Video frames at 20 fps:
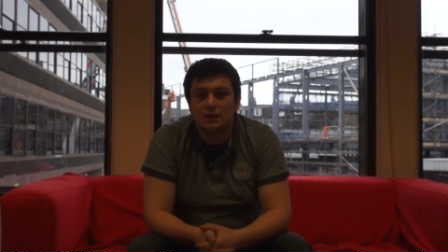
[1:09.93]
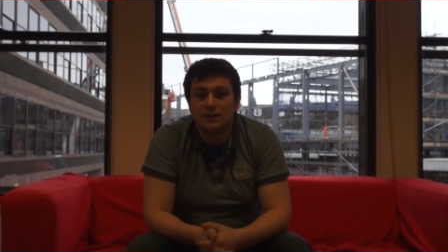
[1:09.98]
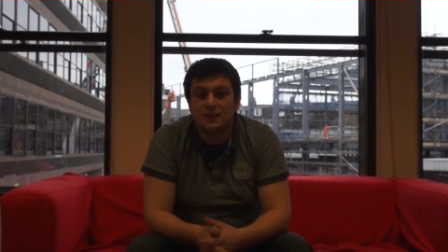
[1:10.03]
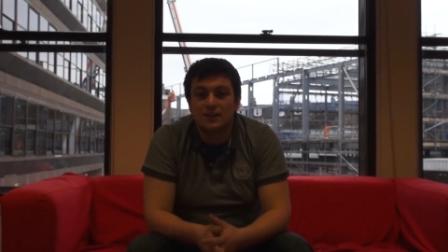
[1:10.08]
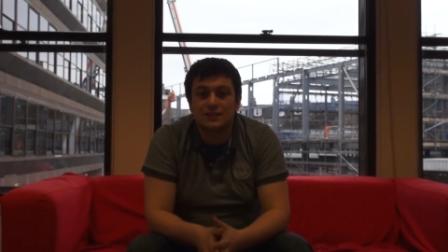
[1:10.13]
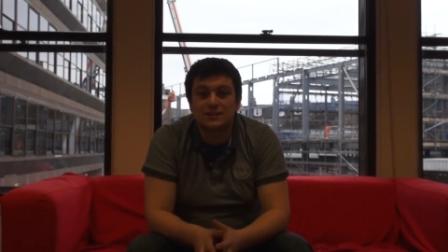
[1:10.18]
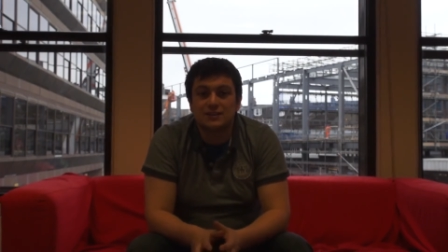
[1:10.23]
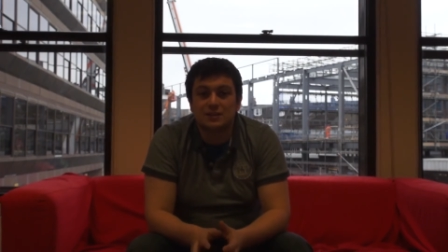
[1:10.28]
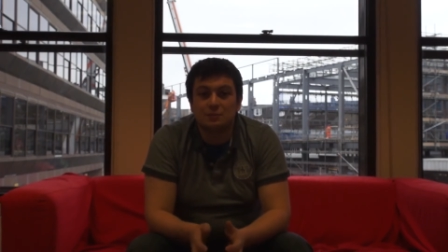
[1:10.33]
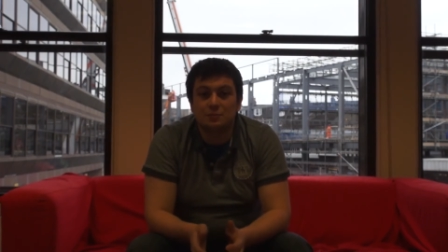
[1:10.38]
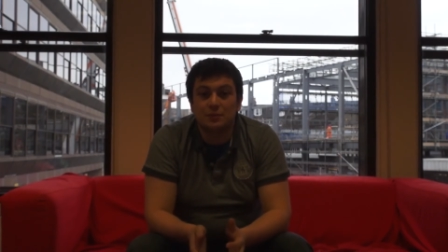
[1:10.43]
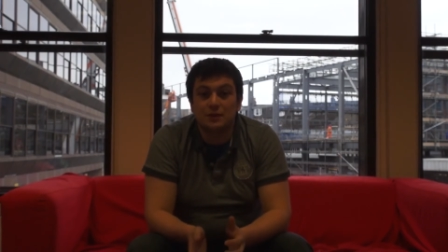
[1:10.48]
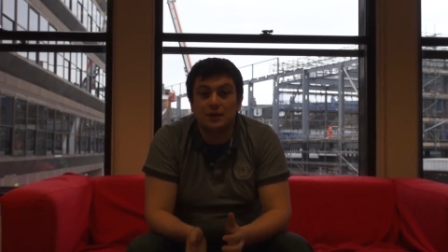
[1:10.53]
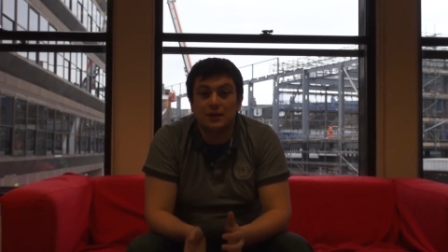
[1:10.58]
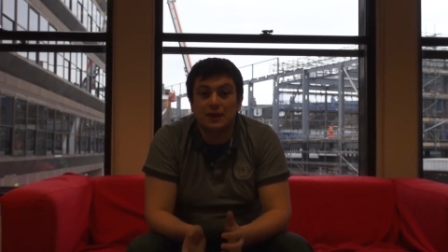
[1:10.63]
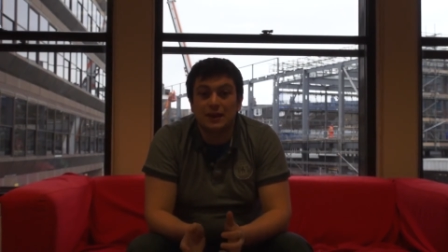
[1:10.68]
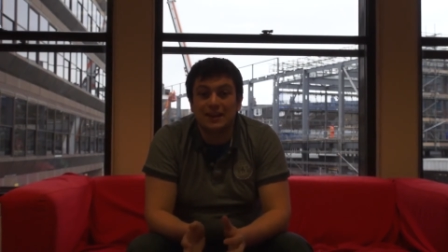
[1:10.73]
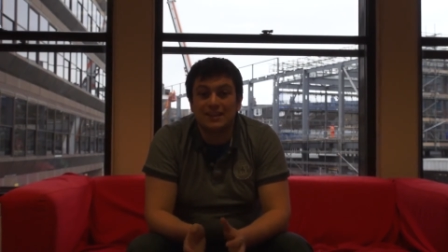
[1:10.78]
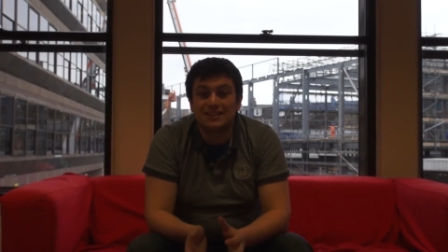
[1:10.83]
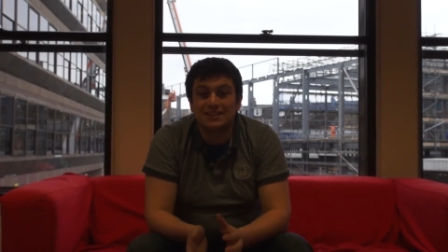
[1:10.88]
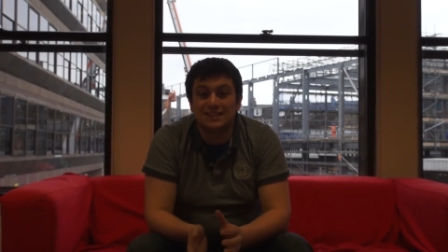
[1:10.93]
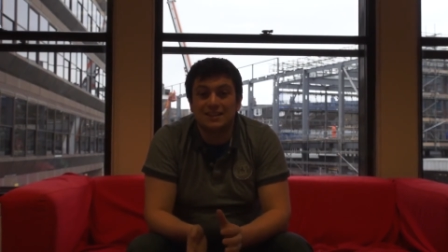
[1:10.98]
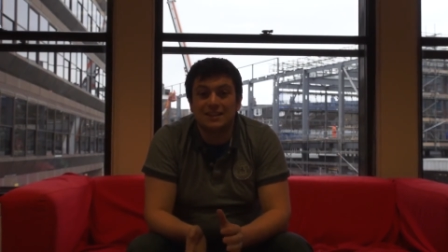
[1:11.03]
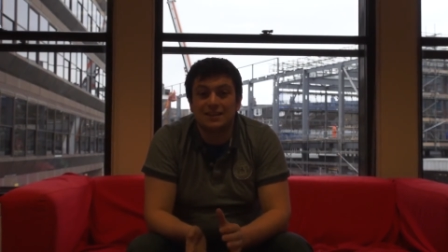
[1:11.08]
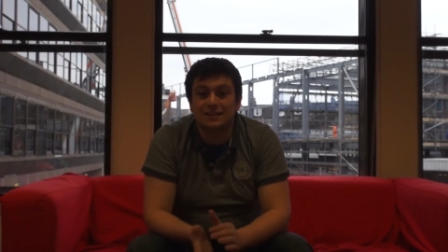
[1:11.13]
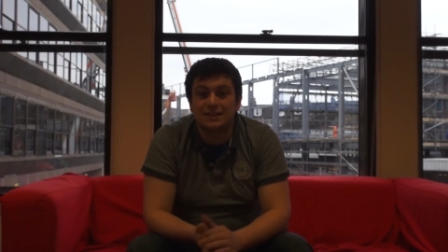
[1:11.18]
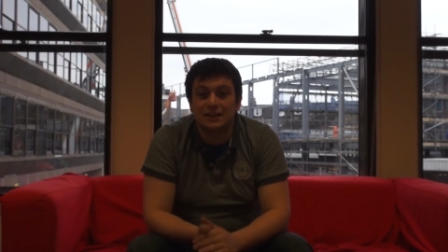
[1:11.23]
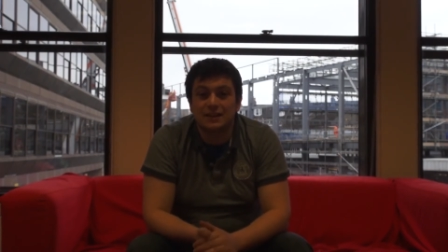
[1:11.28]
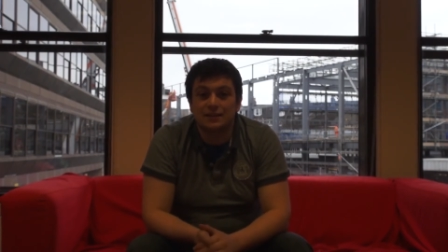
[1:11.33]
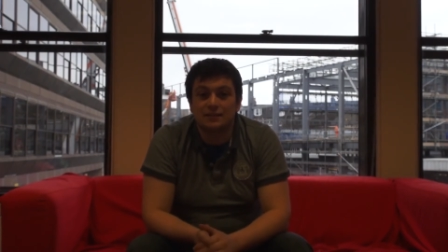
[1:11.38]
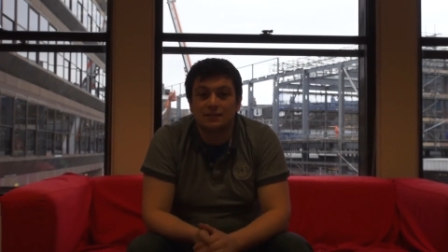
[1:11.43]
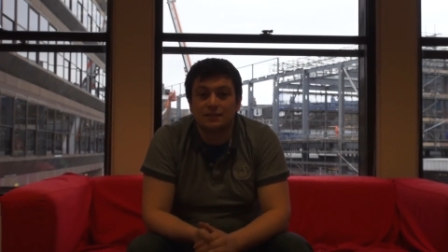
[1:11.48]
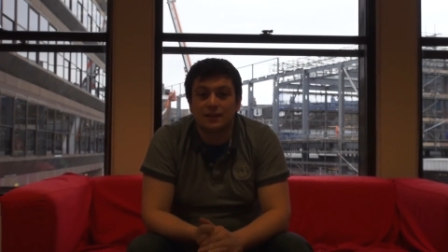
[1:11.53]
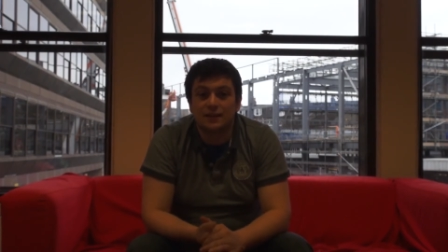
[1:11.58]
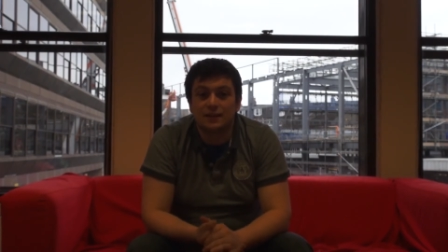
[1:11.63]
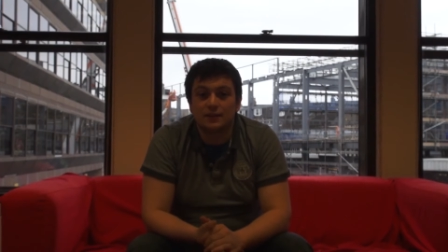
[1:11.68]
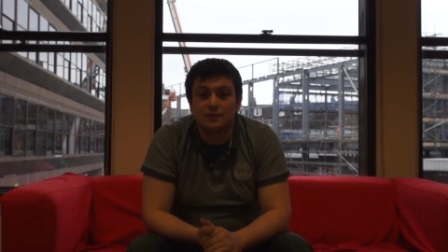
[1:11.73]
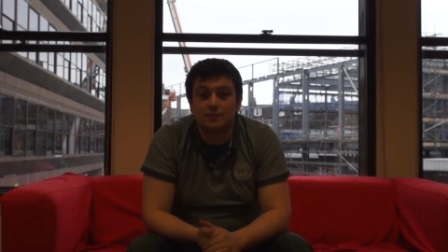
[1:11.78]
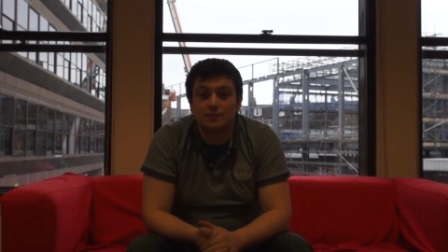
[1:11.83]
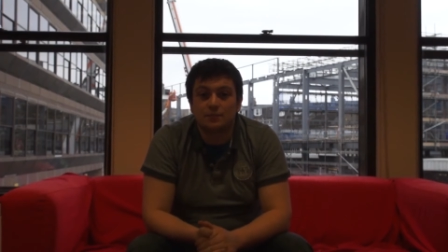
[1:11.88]
this can be easily
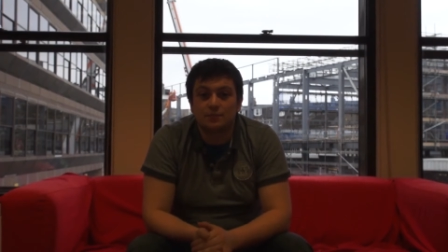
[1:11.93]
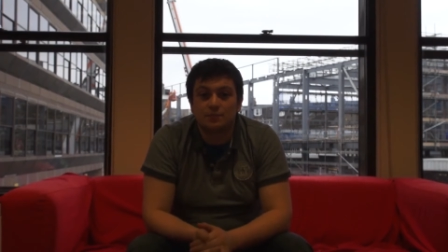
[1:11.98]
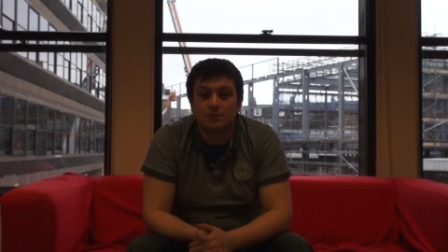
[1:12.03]
identified.